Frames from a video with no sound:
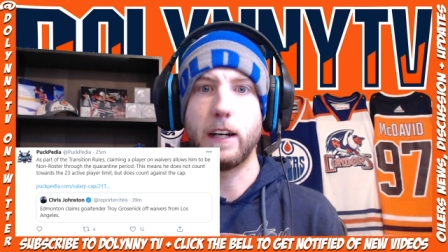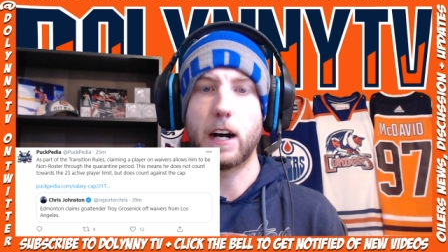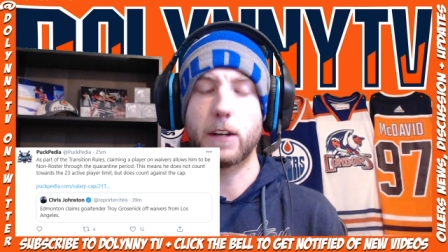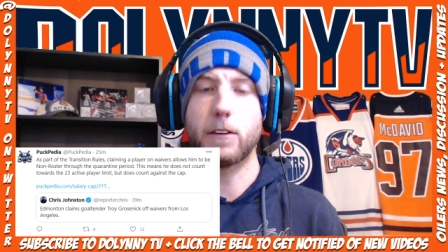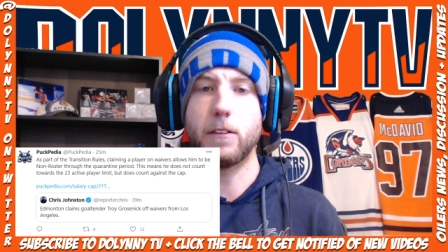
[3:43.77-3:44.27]

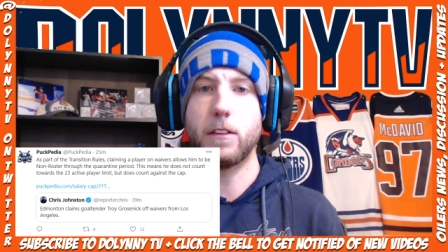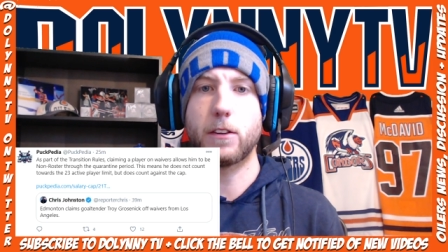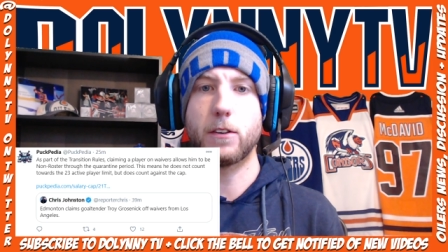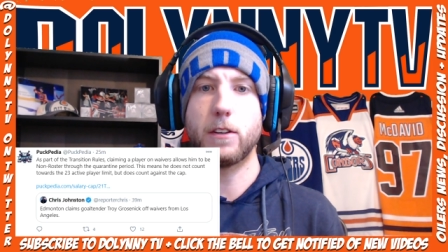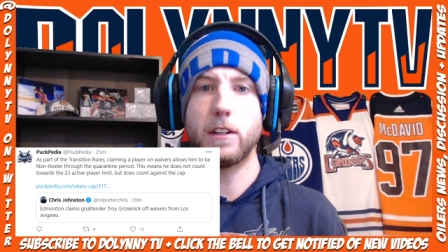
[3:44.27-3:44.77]

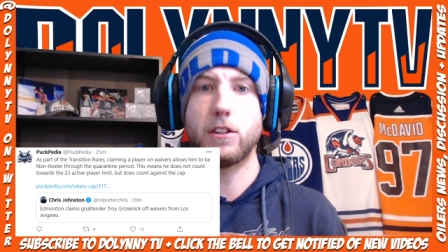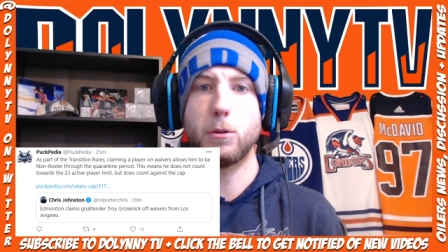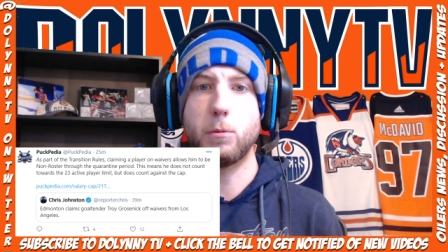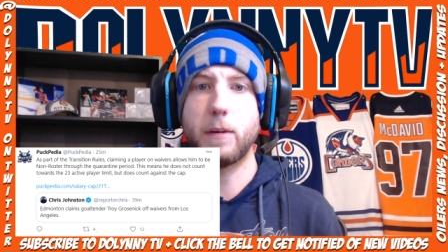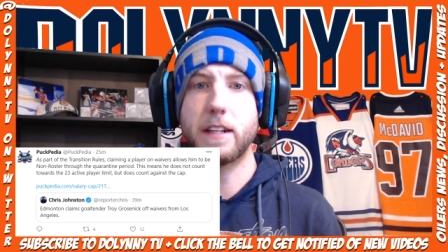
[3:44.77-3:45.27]
132
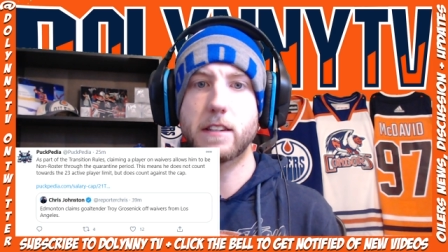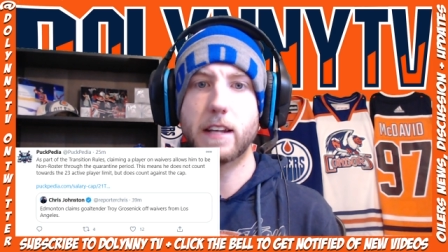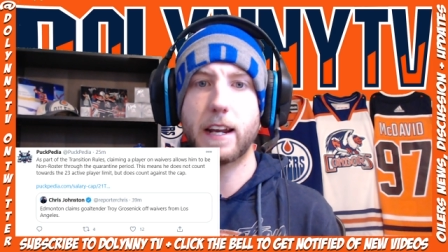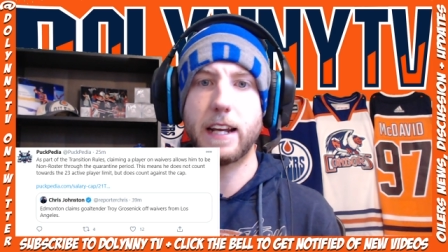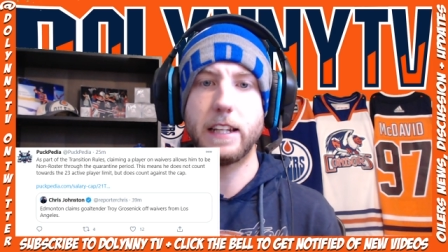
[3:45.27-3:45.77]
wins,
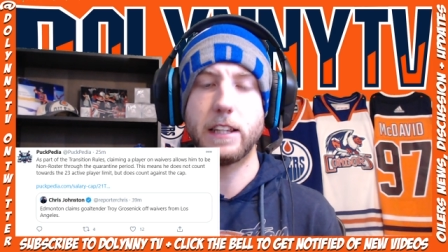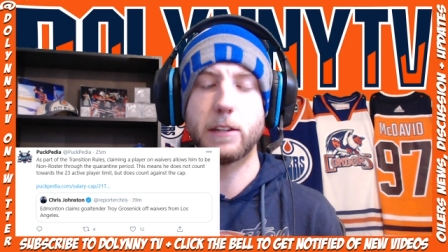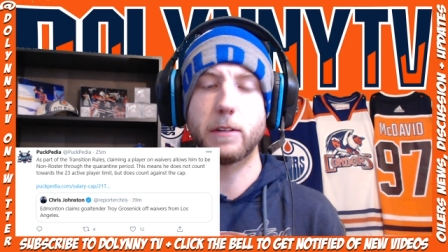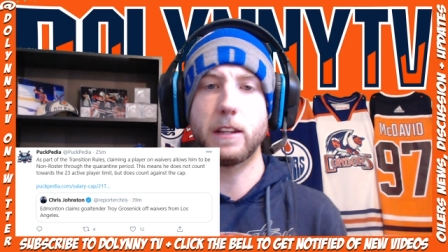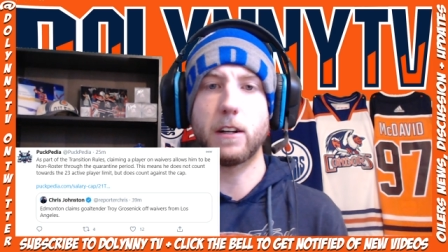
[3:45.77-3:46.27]

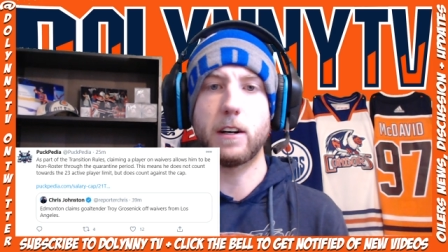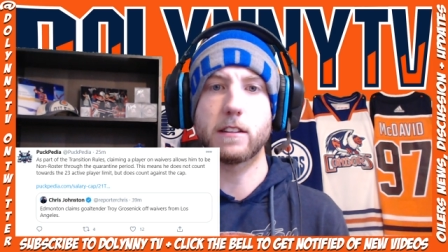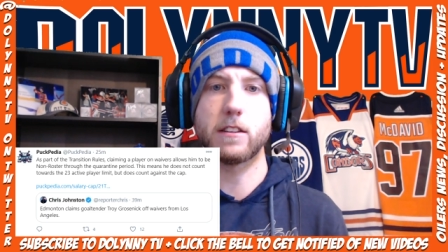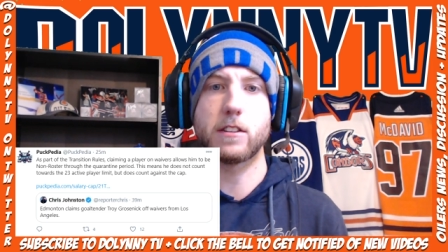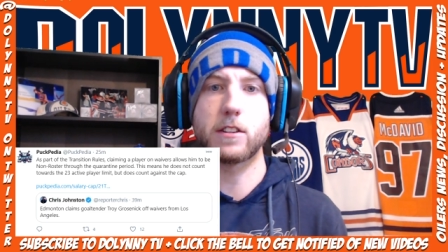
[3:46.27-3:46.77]
83
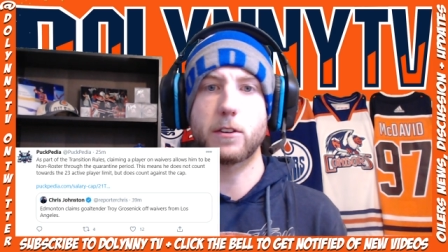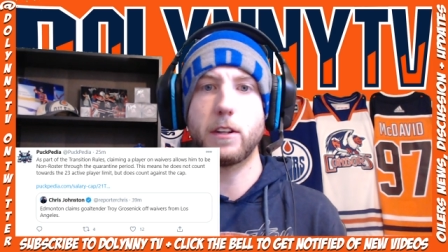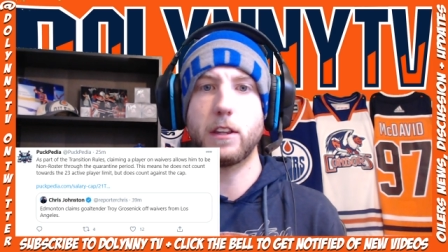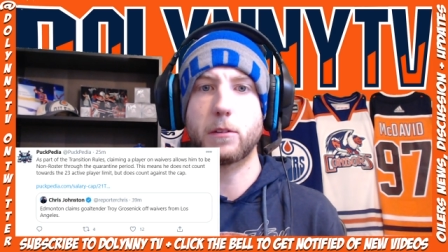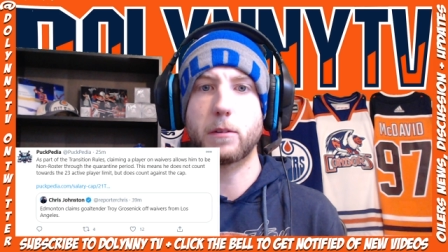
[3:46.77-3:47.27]
losses,
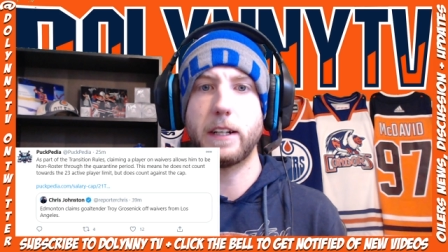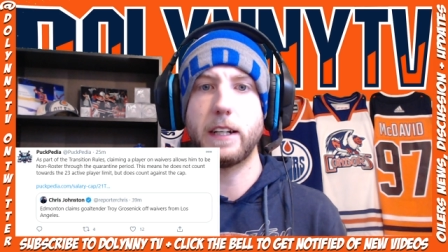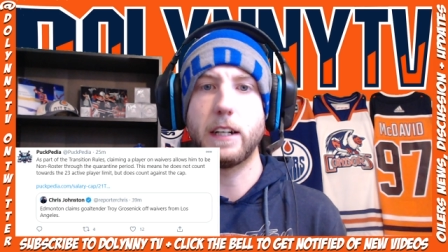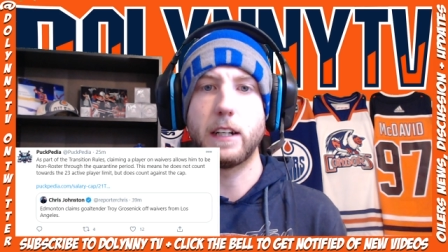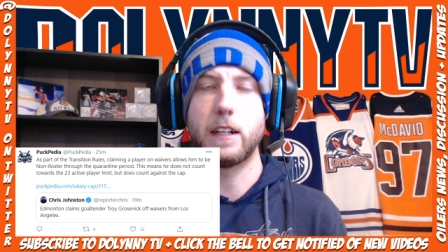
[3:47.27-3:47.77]

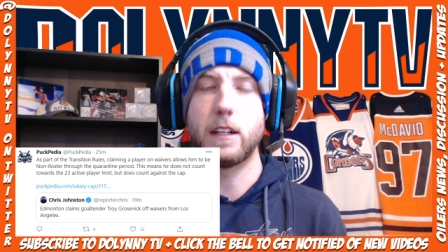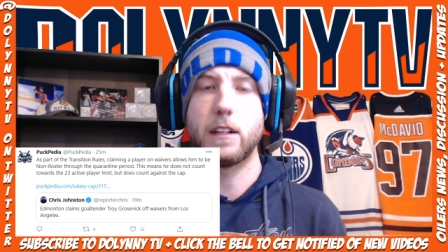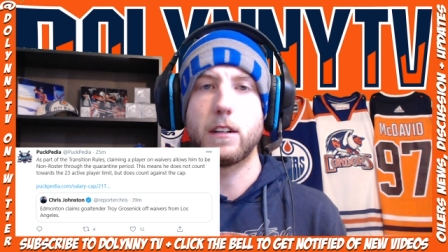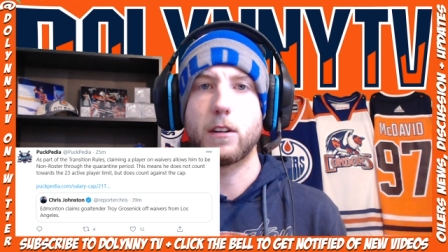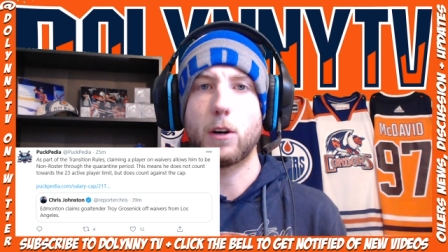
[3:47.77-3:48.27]
33
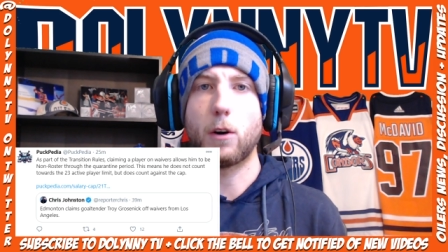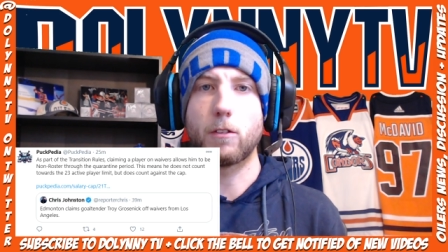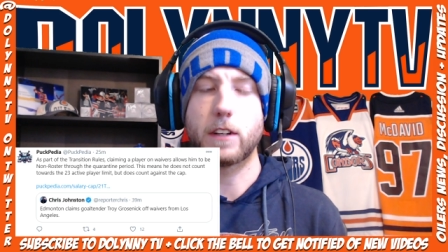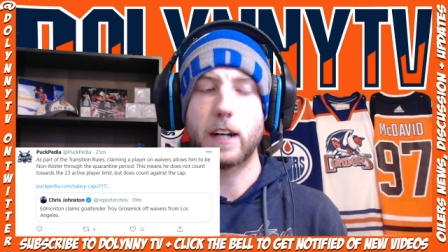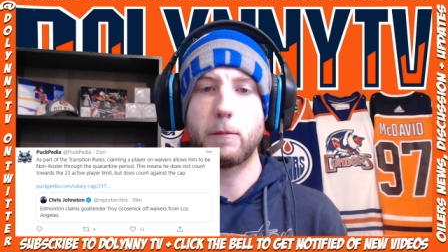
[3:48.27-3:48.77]

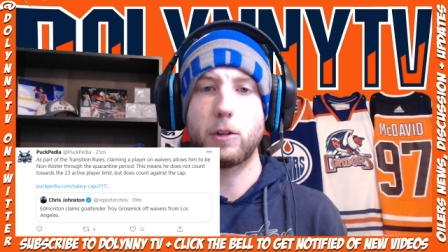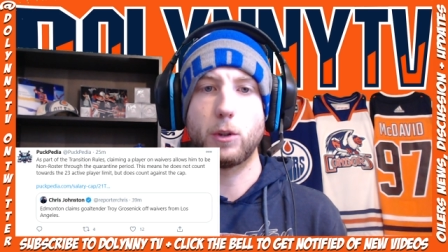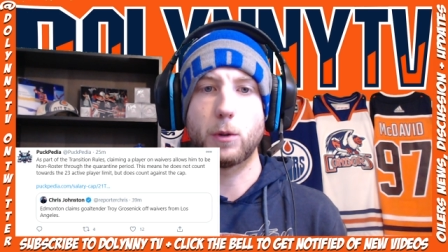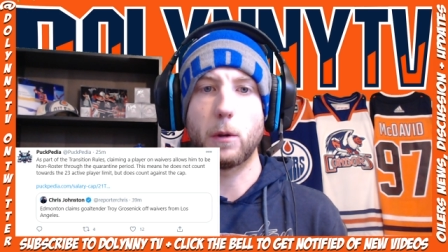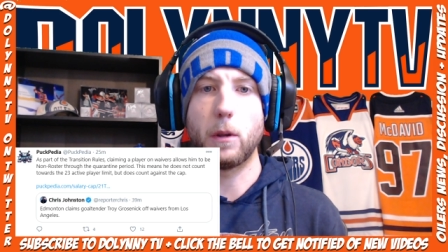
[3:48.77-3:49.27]
overtime
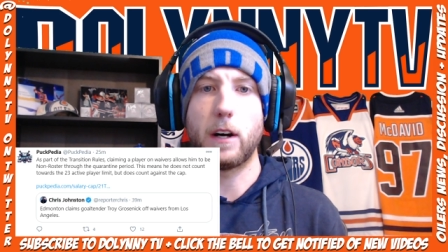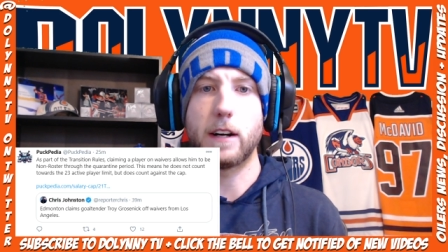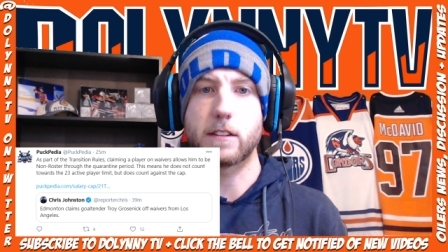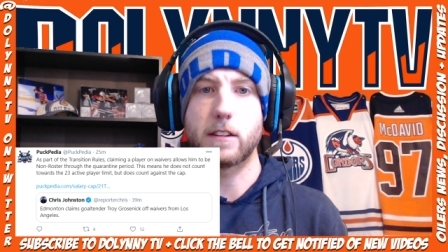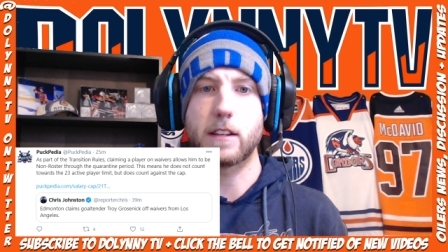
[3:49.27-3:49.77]
shootout
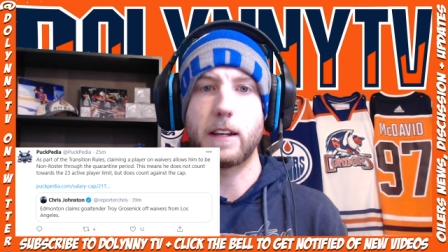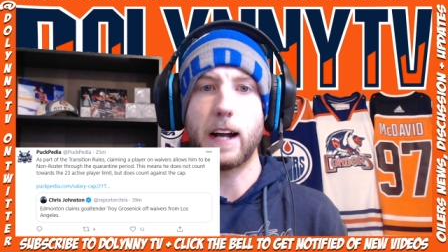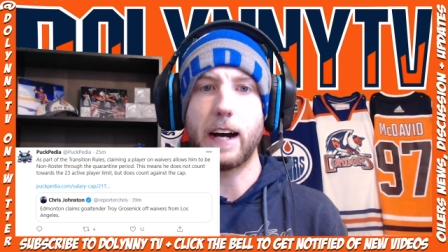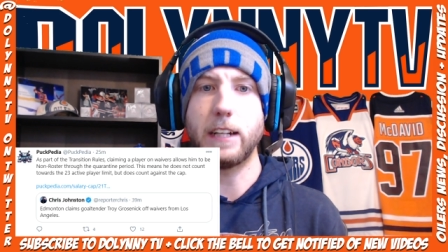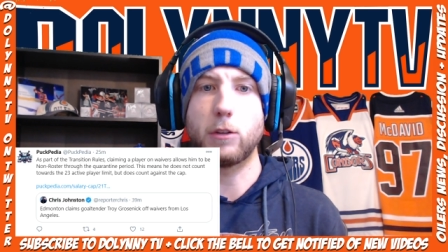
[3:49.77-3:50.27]
losses, a
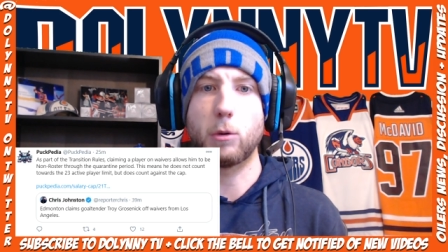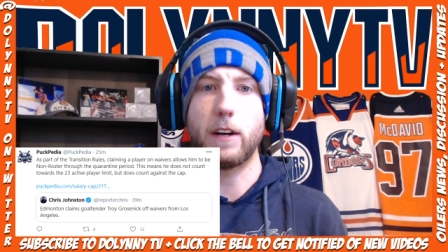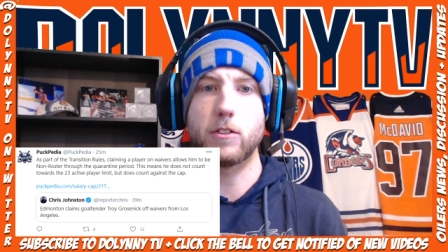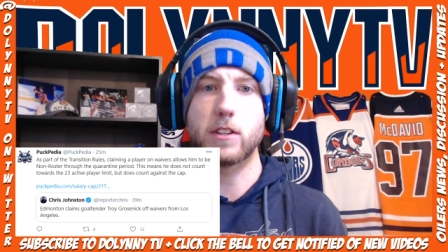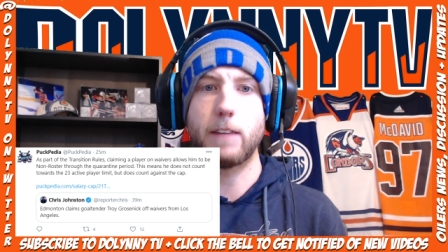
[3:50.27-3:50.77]

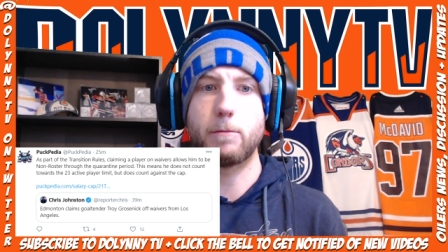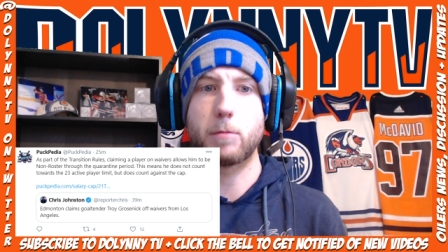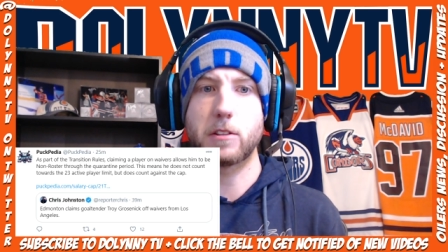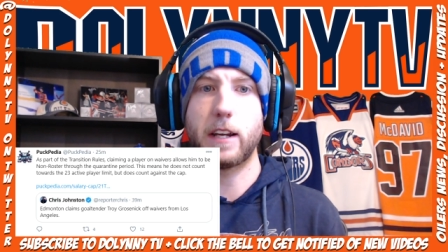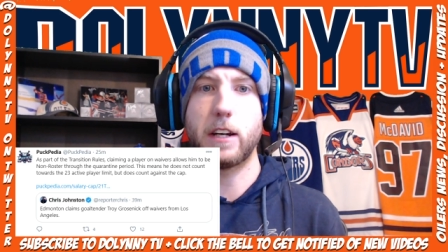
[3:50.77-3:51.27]
912 save
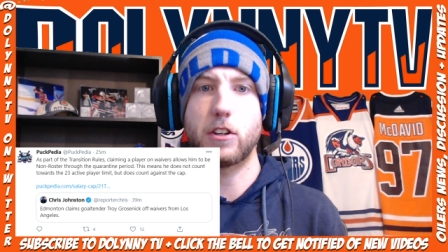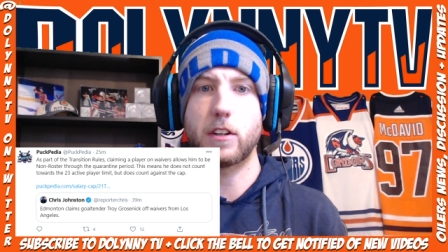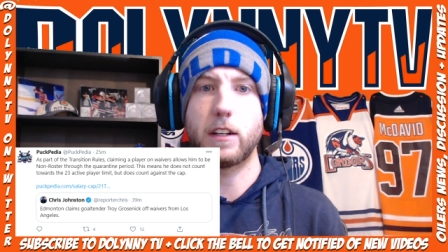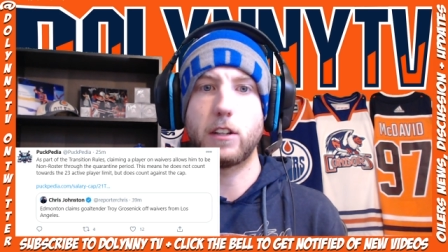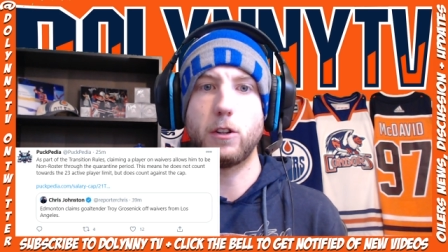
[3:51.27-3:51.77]
percentage,
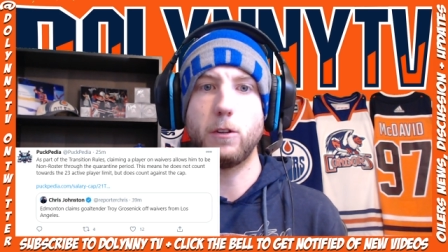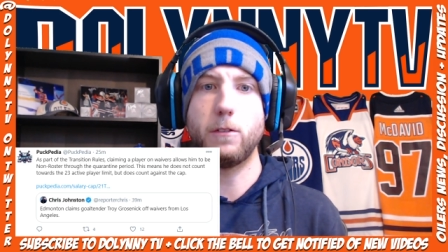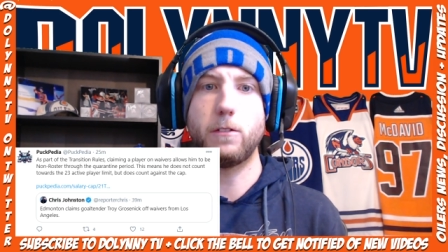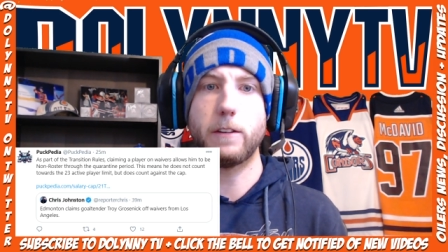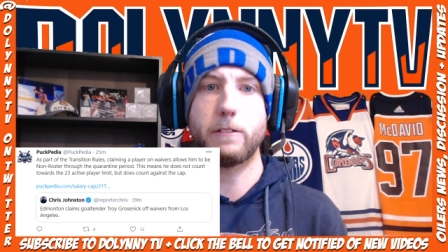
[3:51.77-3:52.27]
and a
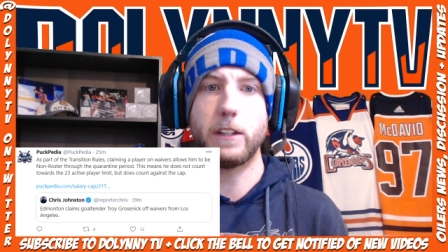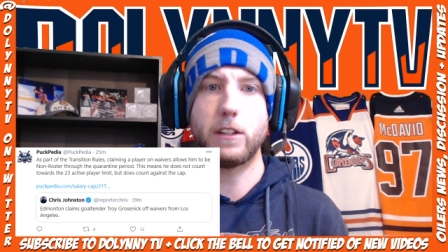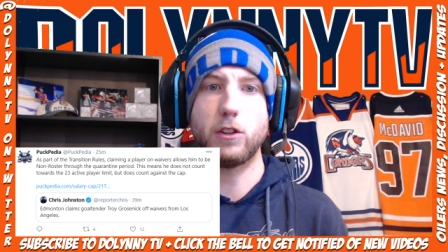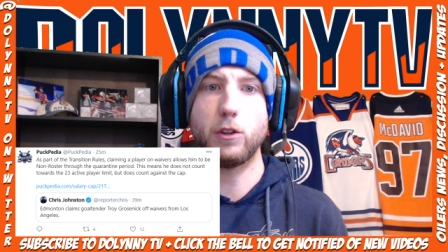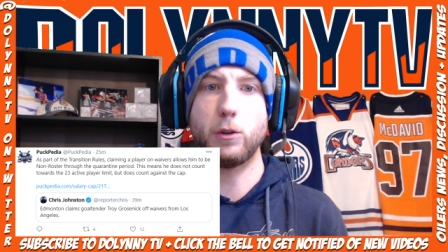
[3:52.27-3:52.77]

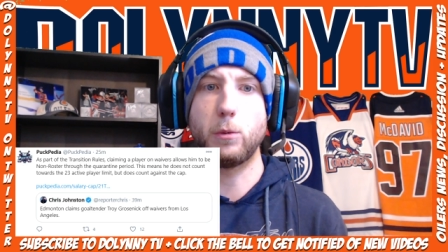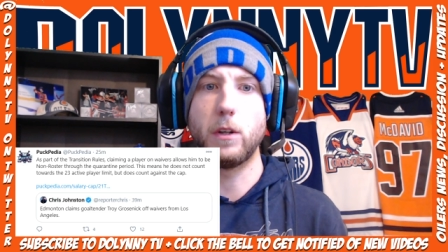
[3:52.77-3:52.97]
252